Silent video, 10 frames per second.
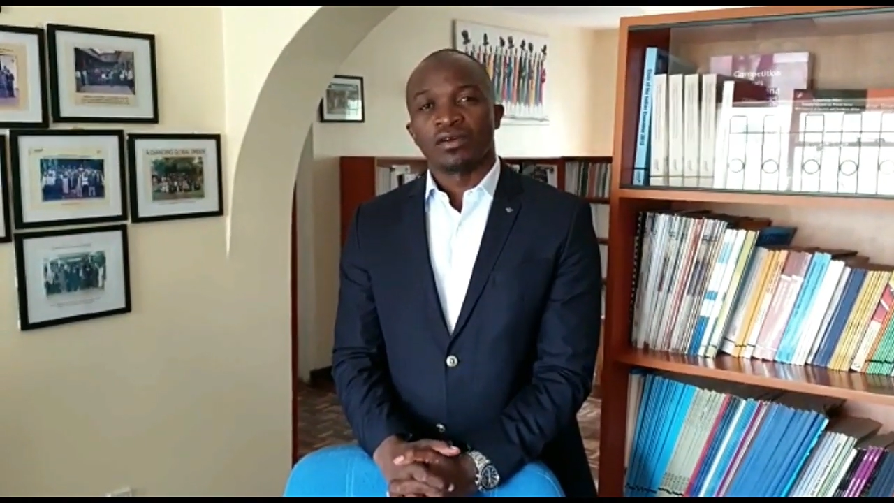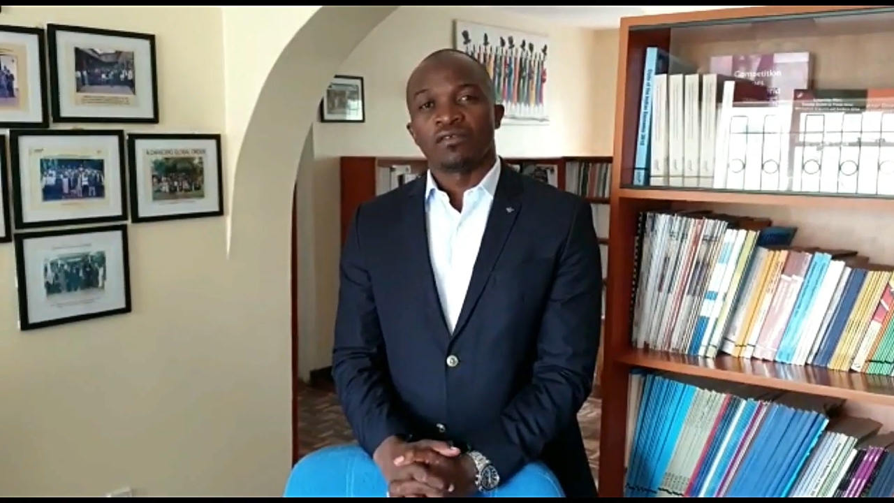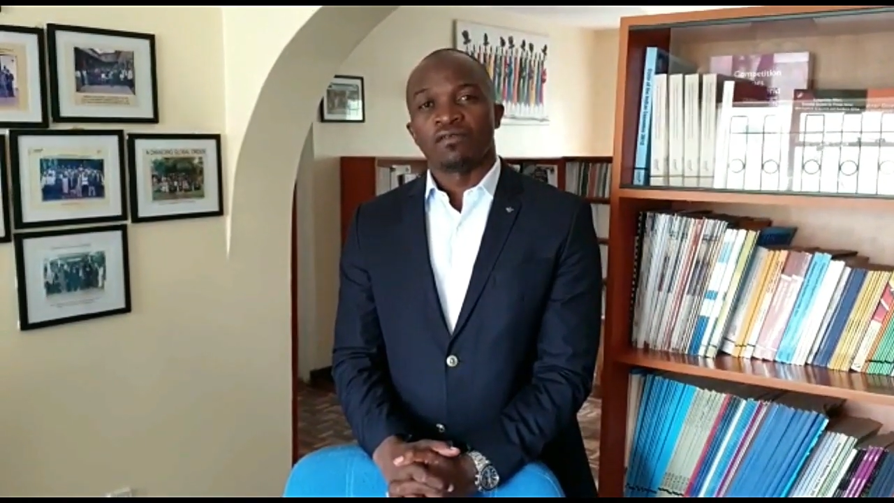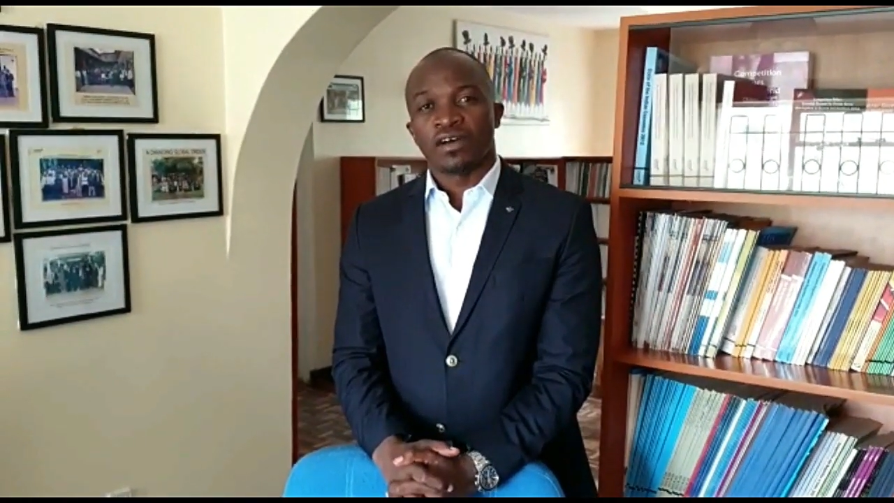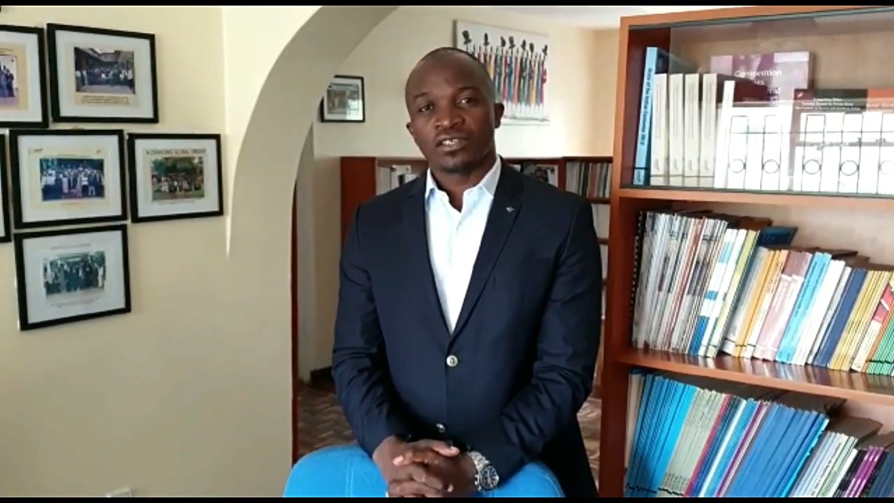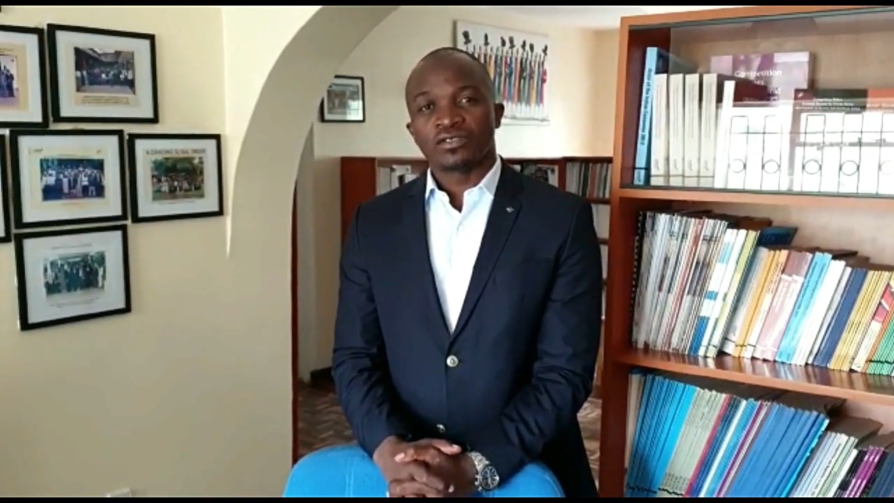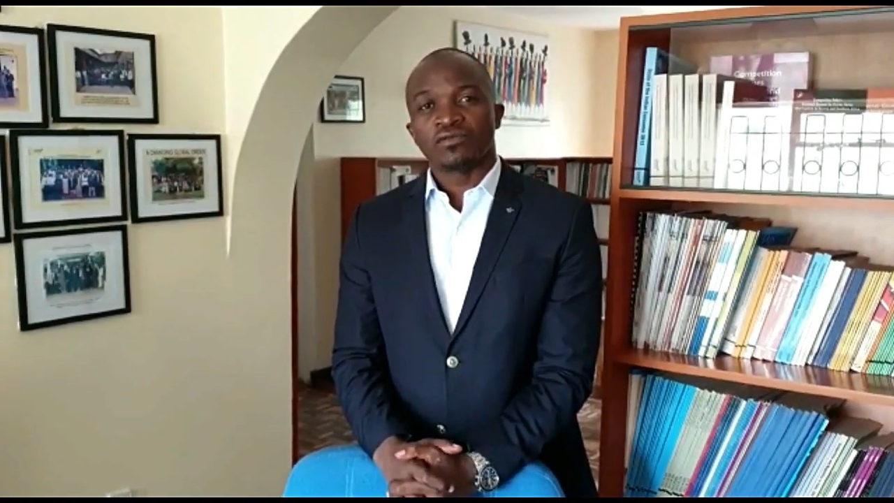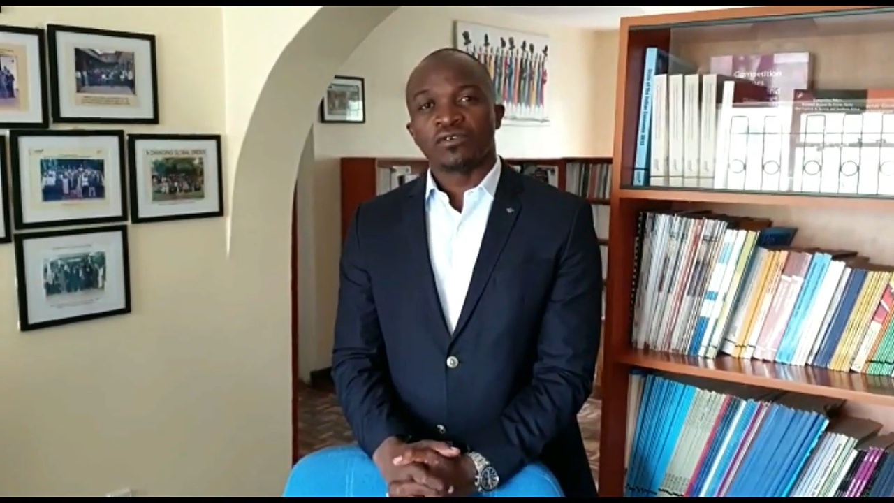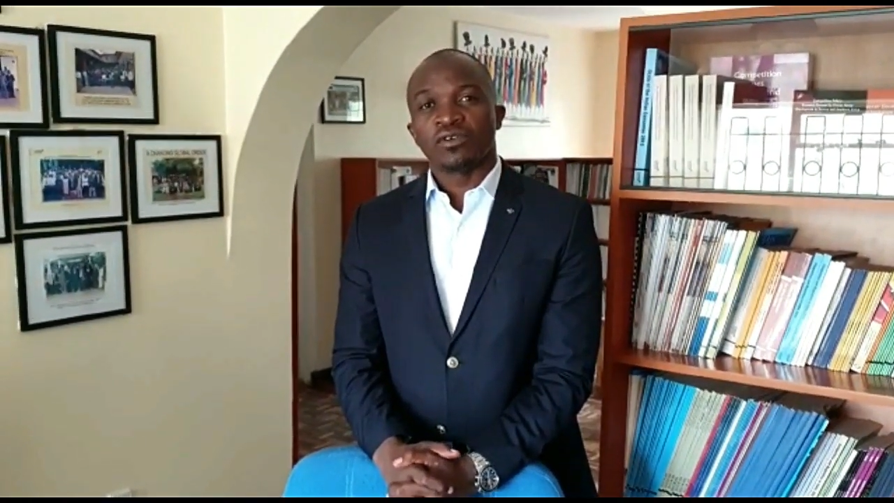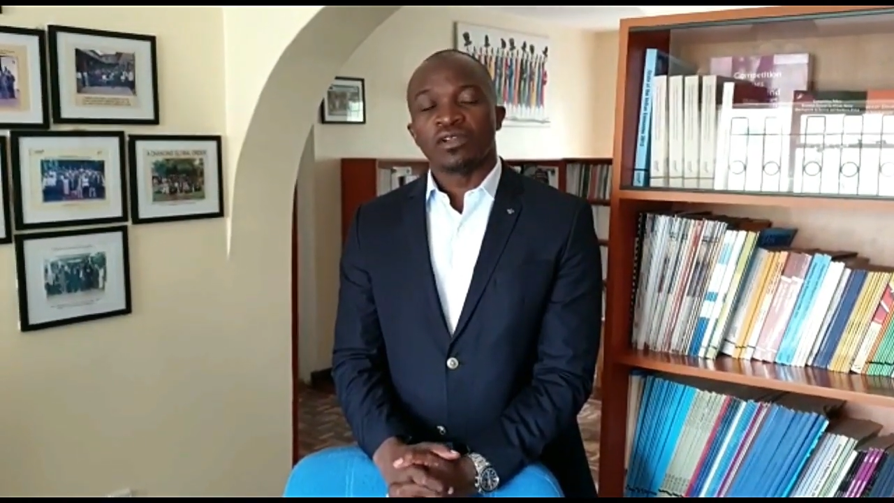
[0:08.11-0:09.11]
First of
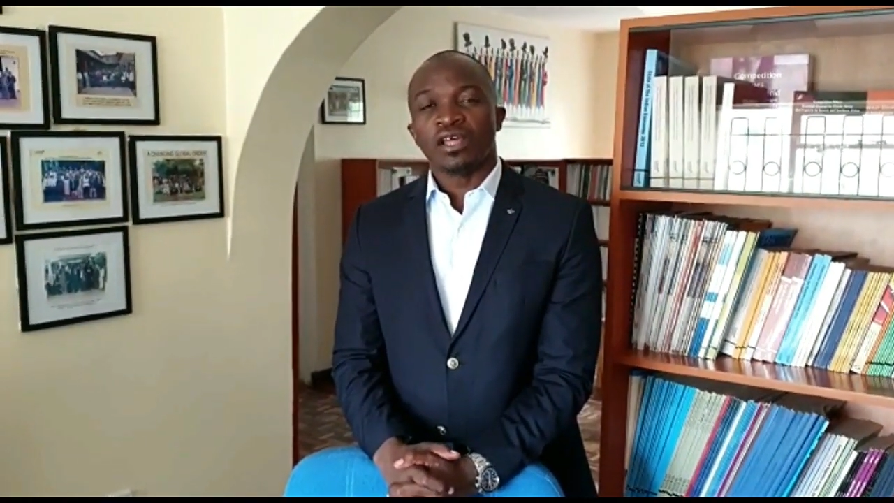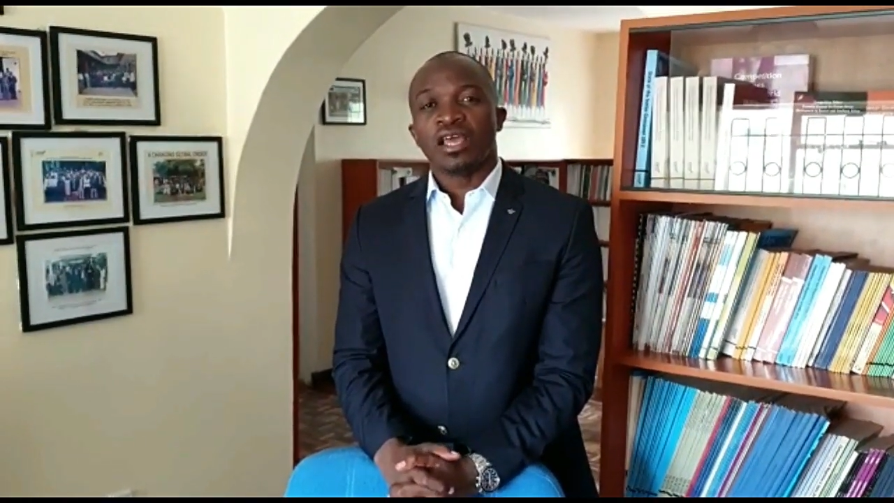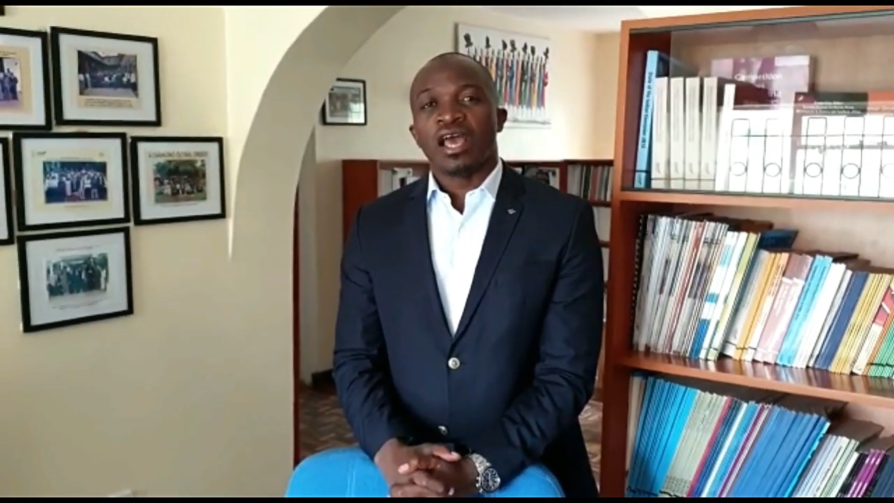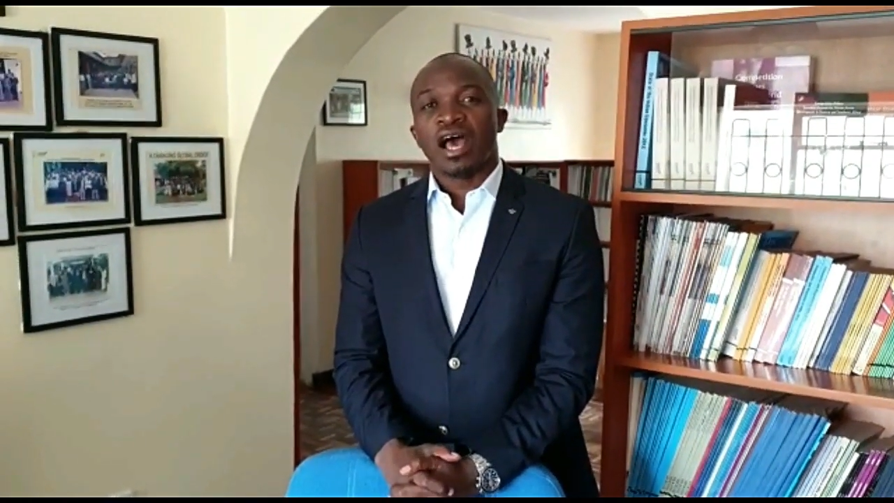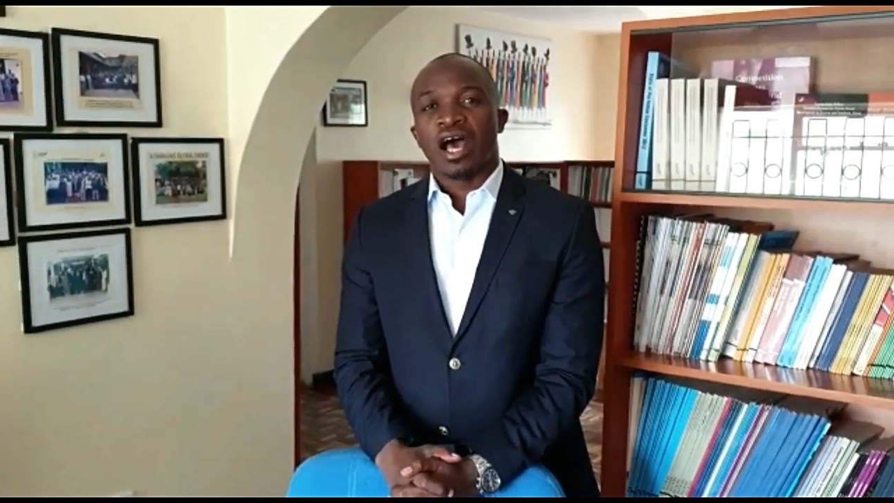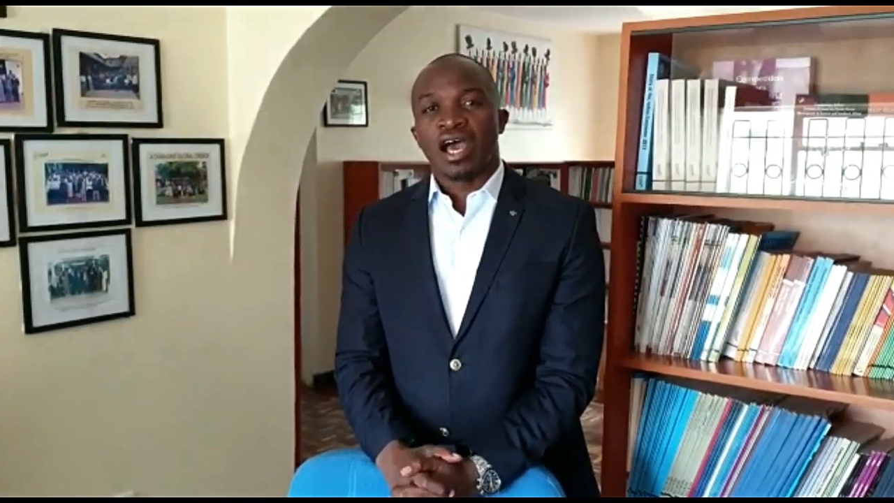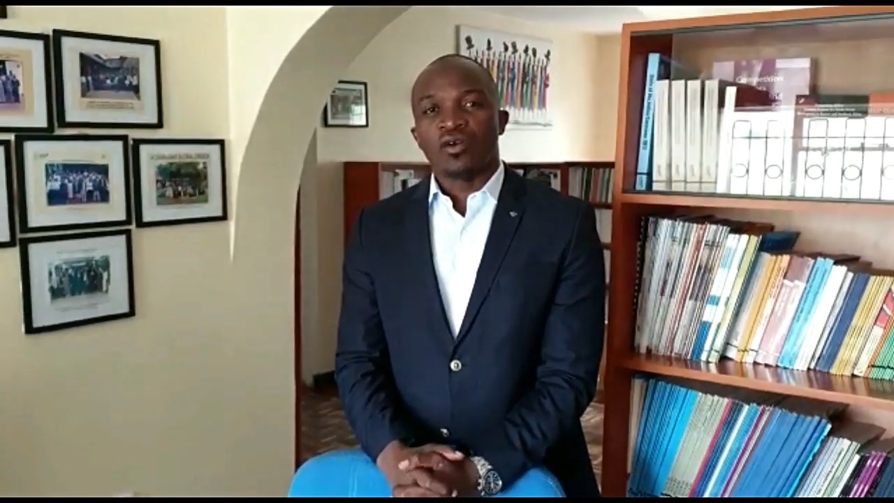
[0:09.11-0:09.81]
all, I